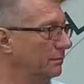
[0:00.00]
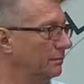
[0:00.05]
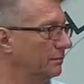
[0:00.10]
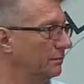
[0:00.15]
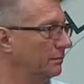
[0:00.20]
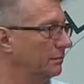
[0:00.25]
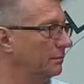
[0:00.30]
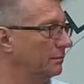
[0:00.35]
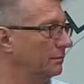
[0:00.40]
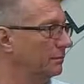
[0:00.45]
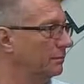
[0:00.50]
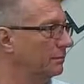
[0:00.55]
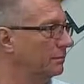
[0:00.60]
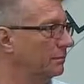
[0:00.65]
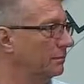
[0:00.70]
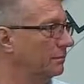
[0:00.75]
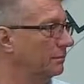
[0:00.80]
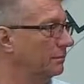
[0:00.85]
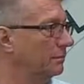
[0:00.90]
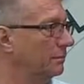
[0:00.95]

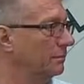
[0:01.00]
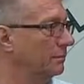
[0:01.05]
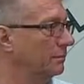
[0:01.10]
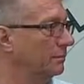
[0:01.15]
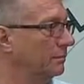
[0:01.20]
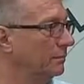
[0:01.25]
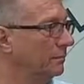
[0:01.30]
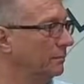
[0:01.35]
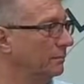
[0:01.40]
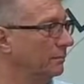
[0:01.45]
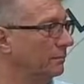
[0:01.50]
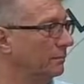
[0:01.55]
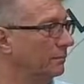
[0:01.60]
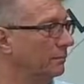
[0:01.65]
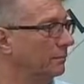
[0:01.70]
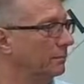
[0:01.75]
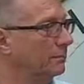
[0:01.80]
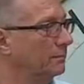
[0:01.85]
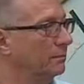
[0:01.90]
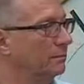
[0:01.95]

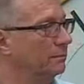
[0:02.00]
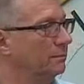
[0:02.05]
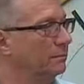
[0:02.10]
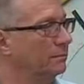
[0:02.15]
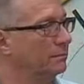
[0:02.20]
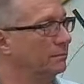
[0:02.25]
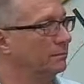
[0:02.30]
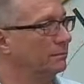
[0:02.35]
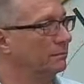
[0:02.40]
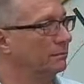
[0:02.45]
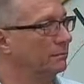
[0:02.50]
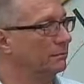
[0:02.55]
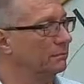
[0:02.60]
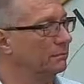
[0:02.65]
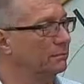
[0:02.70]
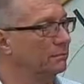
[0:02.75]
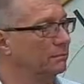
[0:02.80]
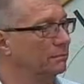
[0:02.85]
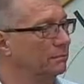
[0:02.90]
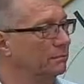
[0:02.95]

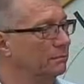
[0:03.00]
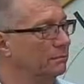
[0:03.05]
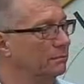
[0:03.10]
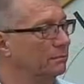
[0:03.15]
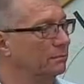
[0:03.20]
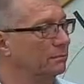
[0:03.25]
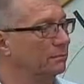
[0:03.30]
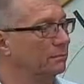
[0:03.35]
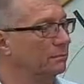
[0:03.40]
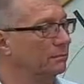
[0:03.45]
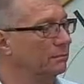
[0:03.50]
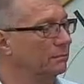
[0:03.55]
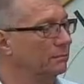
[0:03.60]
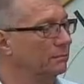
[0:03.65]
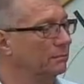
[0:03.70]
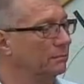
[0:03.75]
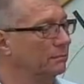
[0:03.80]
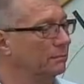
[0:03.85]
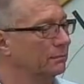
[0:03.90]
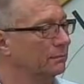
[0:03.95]

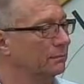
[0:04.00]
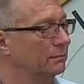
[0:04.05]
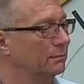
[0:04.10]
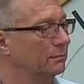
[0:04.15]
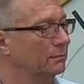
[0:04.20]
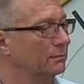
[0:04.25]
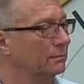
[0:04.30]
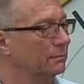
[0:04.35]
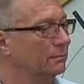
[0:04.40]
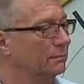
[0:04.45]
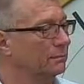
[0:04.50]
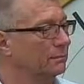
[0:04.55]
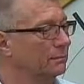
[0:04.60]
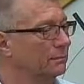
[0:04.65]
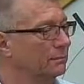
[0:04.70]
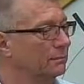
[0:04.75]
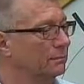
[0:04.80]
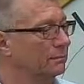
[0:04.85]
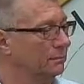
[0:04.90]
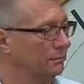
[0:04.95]

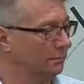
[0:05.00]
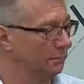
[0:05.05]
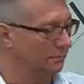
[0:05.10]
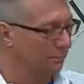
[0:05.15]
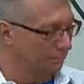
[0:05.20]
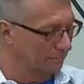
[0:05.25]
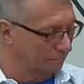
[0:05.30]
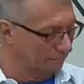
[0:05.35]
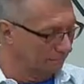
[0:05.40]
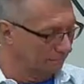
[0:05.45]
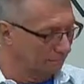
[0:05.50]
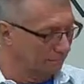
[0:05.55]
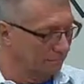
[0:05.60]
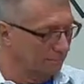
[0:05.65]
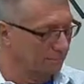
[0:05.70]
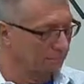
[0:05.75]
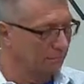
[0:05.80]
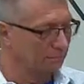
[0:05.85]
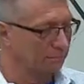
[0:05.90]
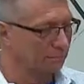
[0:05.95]

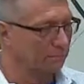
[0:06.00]
(not speaking)